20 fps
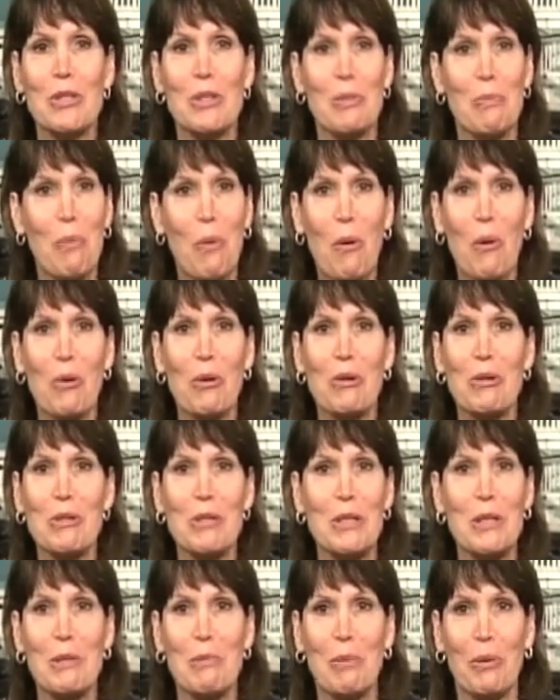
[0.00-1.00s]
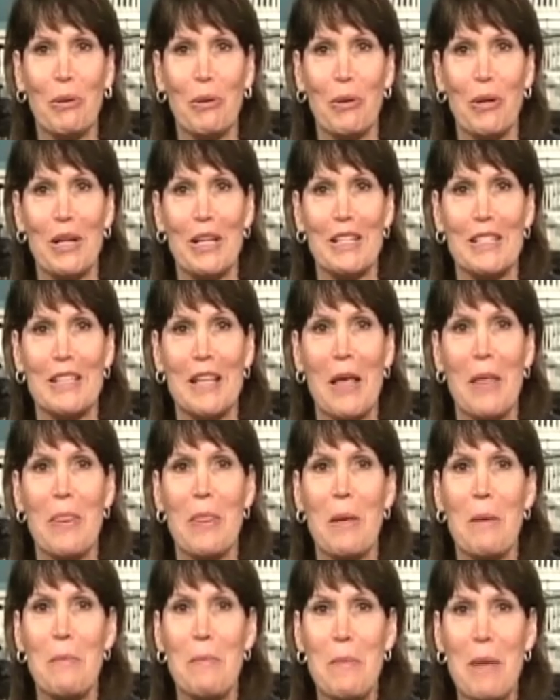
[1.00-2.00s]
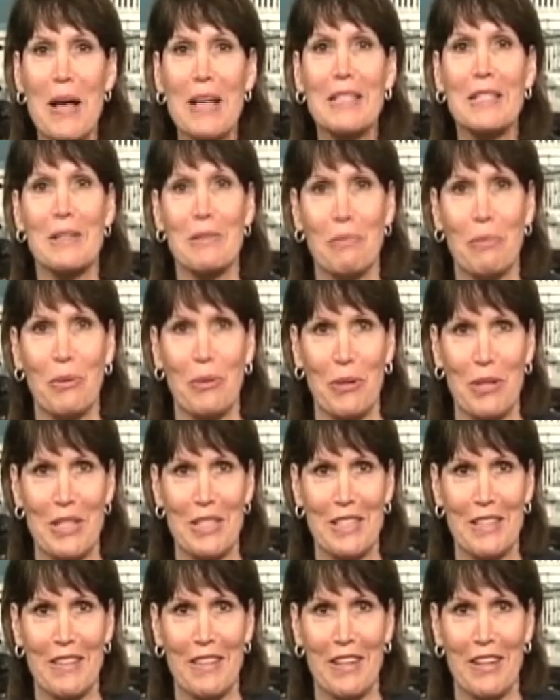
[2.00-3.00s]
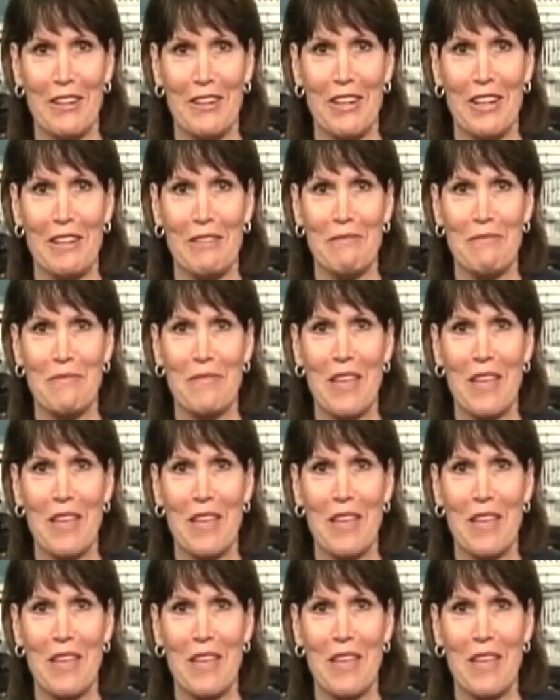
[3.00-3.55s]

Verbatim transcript: supporters, and employees, the best employees in the area.